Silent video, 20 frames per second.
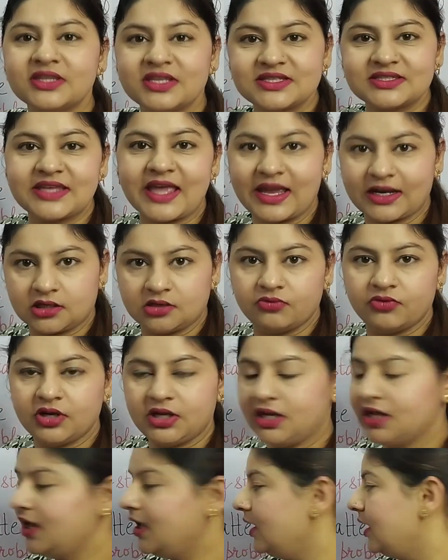this
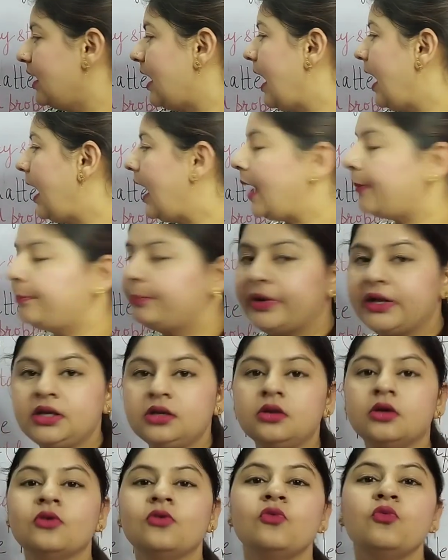activity
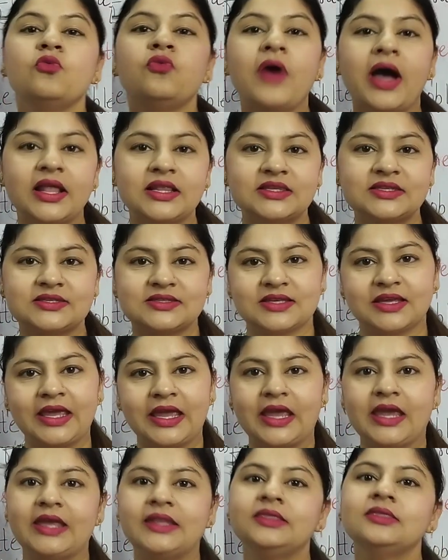happened once
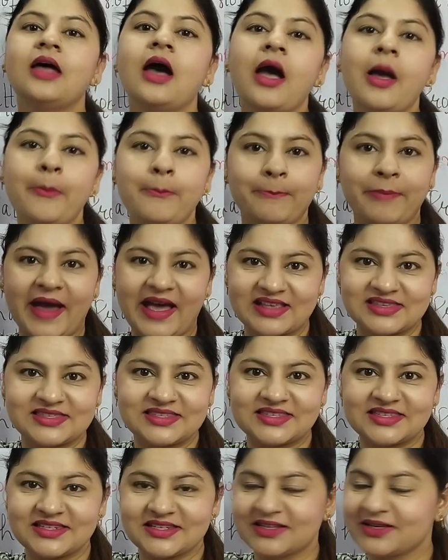in the
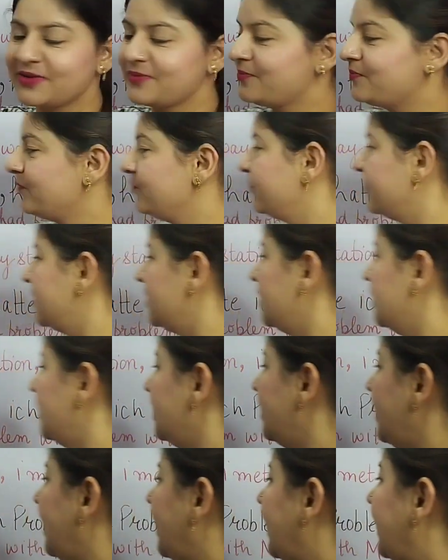past.
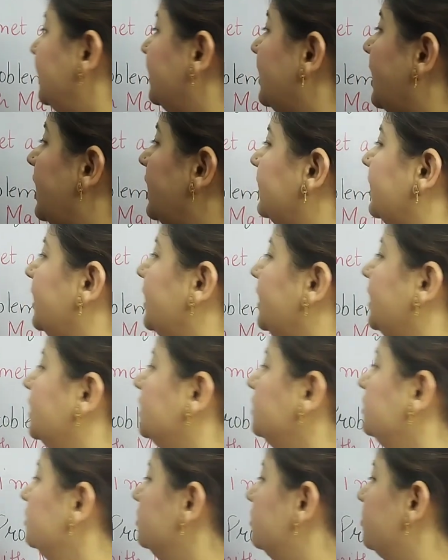And
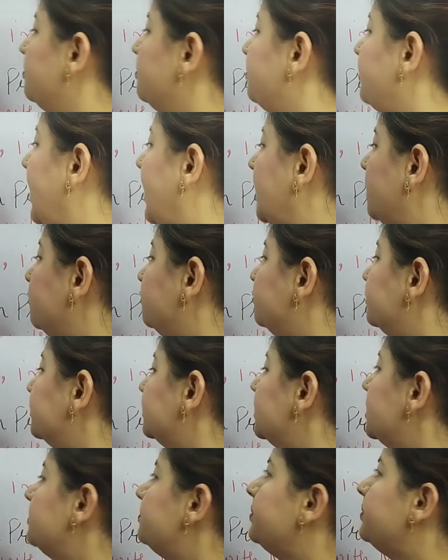again my
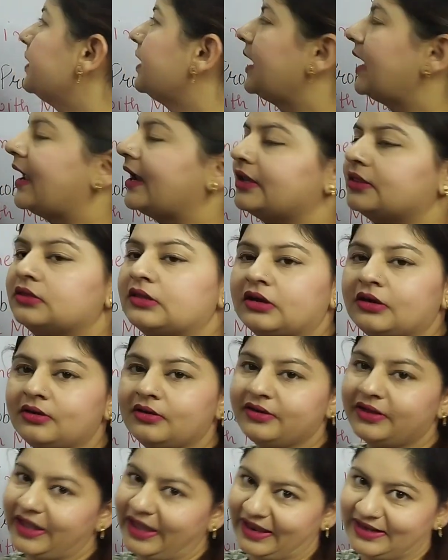verb at
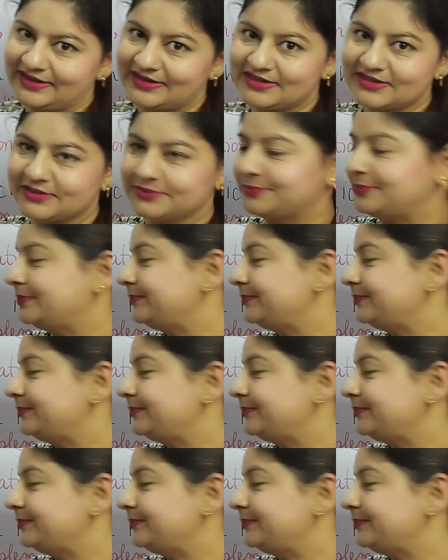the end.